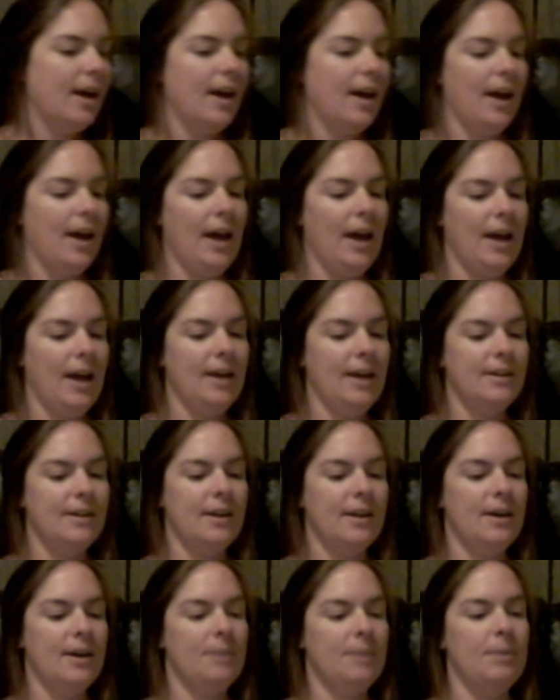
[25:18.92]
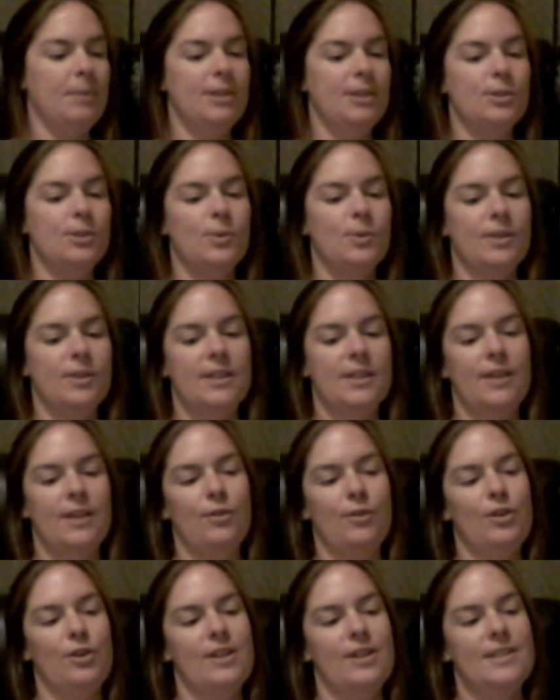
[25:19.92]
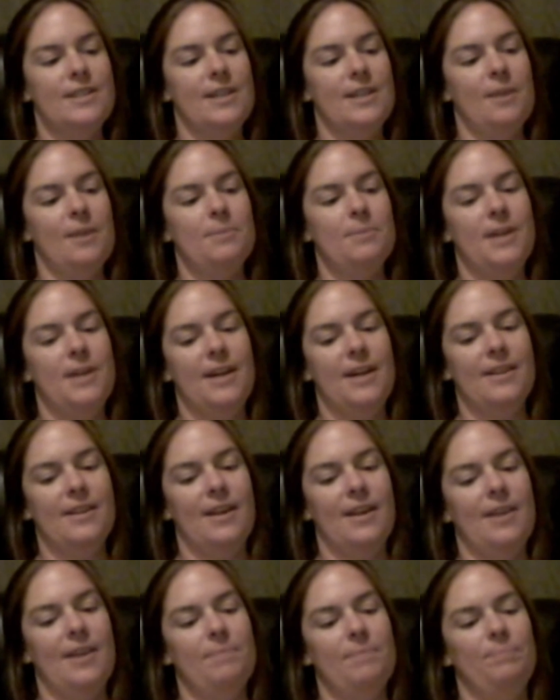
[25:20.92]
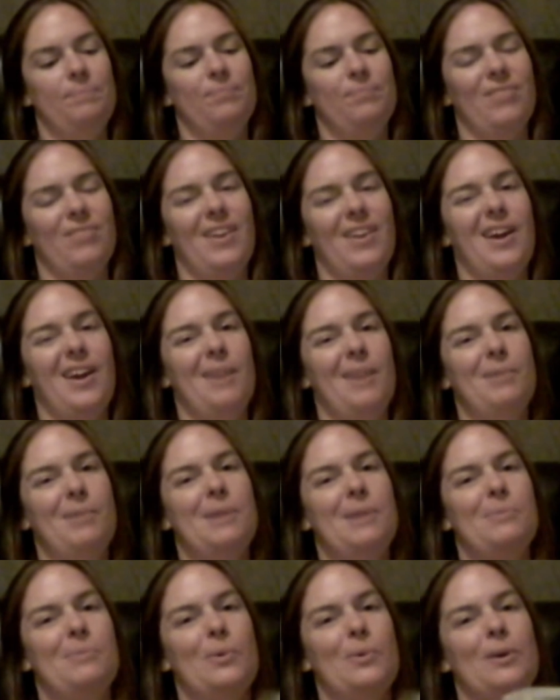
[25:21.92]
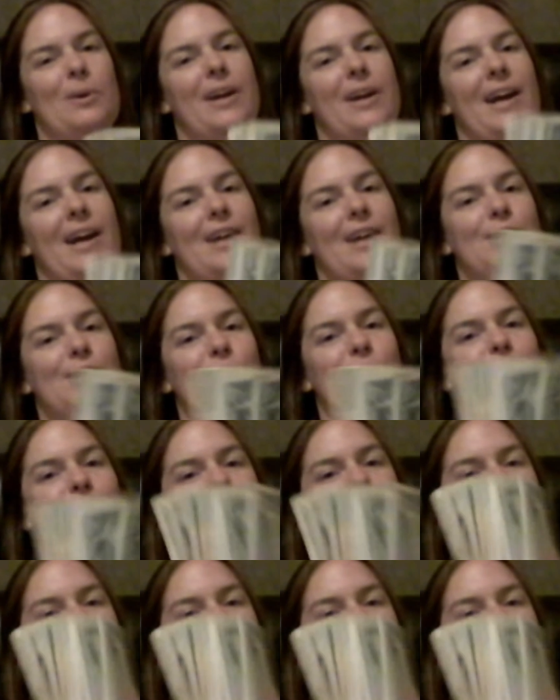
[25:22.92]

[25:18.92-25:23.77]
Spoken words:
And I just wanted to give you guys the update that I made more cash this